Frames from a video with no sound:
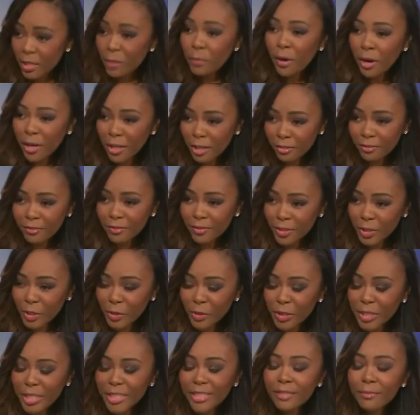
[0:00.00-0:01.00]
a part of
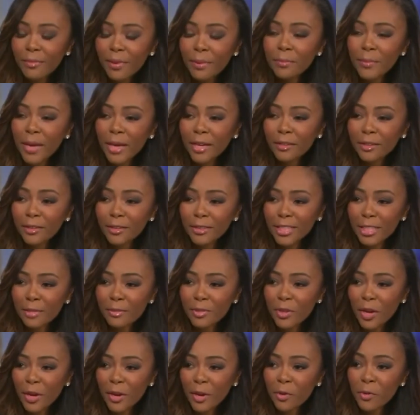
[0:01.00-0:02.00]
Serena's medical
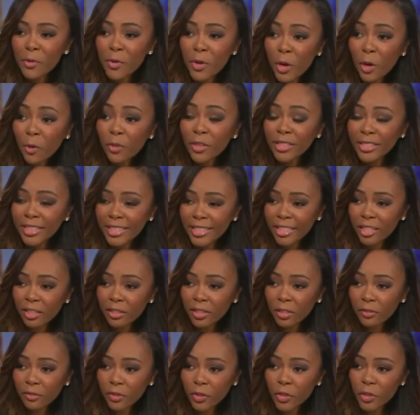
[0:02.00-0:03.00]
team, so I don't know the
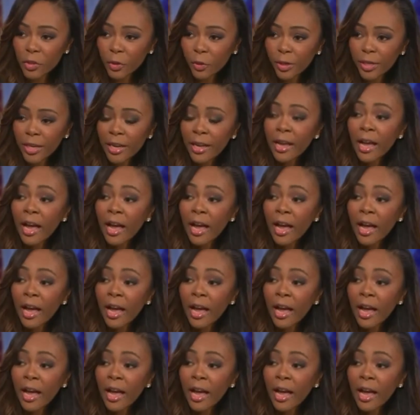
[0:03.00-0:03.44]
details of her story.